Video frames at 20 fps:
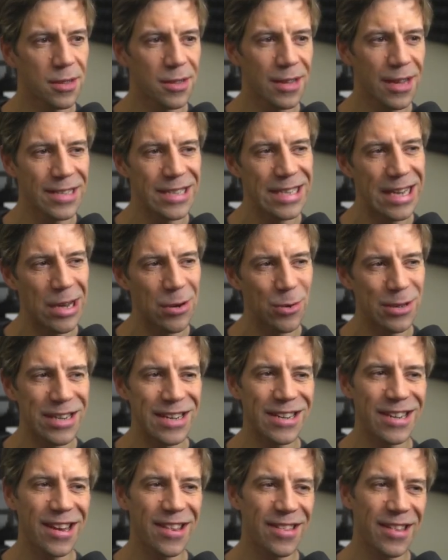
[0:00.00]
I see what
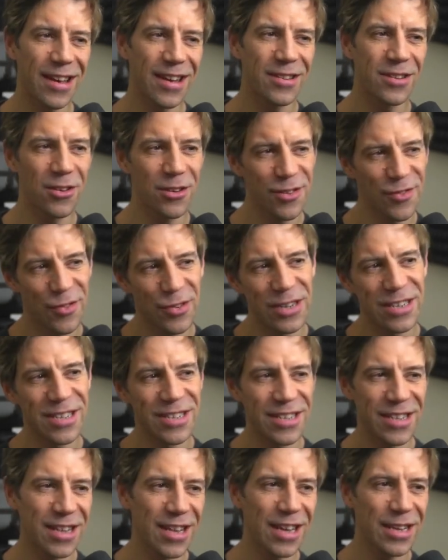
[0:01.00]
it did there. Not as funny
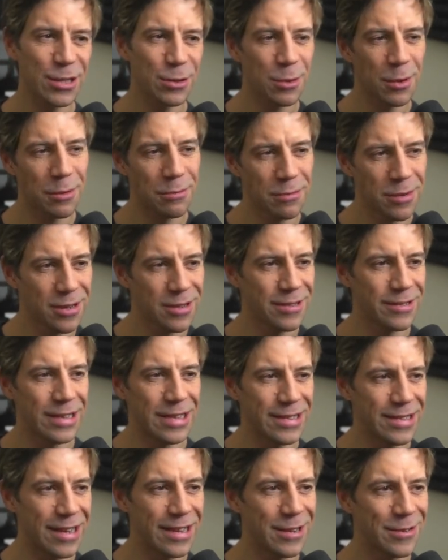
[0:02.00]
as the last one, but
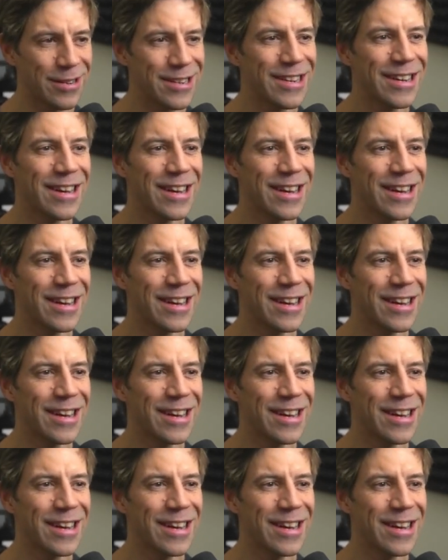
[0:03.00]
anyway.